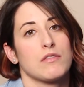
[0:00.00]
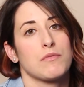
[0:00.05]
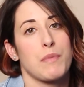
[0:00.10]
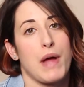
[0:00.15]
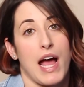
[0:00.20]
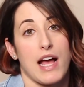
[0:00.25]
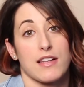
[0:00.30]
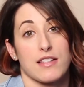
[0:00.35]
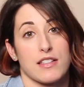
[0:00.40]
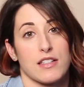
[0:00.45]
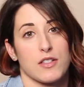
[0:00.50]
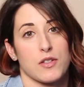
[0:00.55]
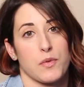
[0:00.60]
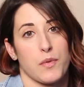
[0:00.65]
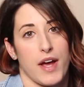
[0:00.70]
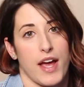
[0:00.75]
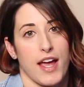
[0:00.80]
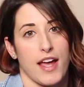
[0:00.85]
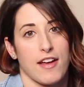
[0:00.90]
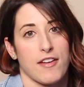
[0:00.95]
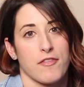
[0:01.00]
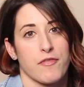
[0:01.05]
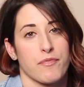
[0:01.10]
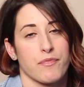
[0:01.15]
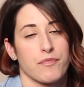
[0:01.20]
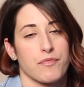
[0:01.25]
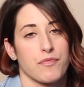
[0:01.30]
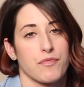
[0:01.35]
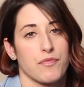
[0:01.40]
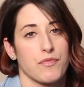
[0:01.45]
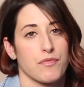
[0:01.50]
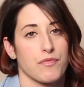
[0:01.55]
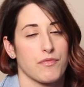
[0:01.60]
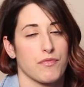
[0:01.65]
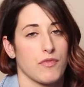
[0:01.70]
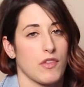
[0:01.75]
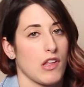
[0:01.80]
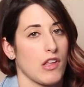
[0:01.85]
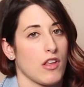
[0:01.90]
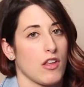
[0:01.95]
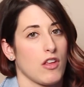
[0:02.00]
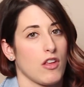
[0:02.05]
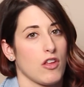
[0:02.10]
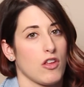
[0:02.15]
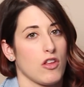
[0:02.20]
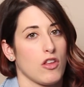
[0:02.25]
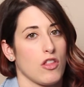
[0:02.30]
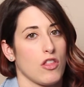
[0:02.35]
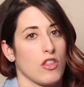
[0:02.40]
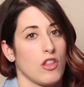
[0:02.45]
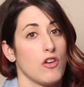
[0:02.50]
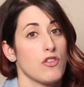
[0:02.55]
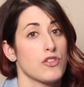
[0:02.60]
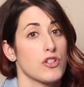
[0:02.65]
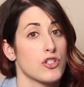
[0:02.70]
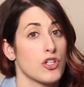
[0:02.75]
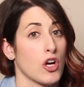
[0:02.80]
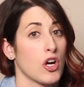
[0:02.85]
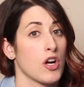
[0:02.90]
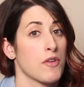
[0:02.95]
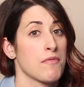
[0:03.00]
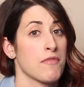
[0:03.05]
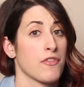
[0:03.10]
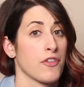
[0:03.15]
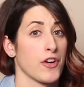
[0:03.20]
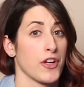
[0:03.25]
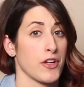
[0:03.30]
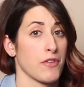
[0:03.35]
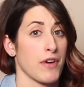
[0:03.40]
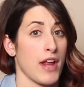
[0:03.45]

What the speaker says: passes away, there's a term for you